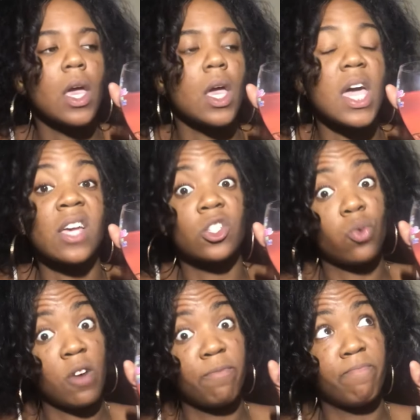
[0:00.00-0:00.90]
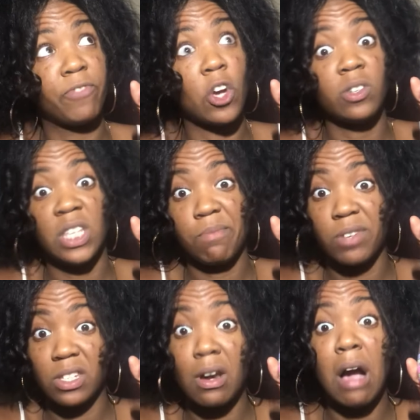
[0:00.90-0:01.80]
It's
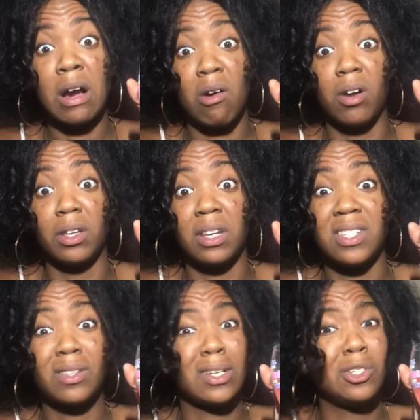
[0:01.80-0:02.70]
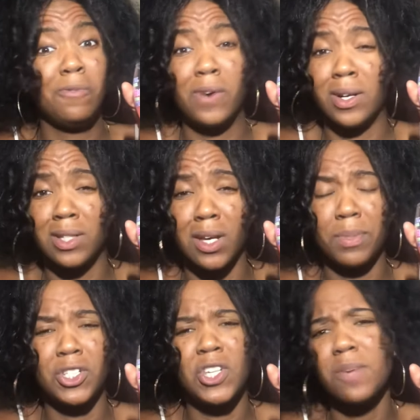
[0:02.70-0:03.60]
13% alcohol in it, so it gets you fucked up.
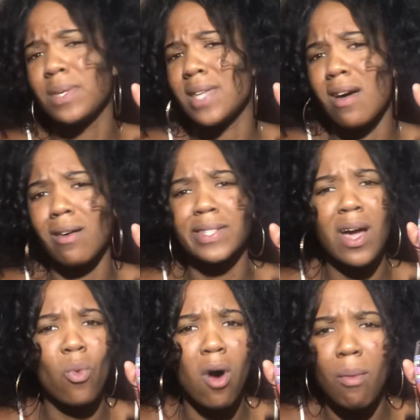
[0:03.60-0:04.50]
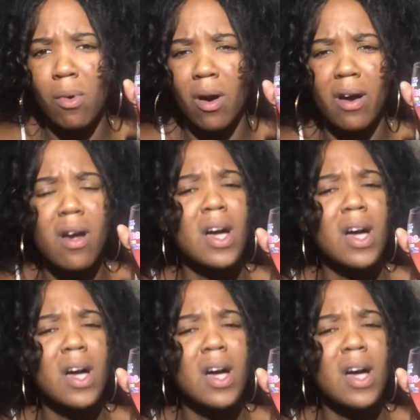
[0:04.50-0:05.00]
It's cheap as hell. It's at Walmart.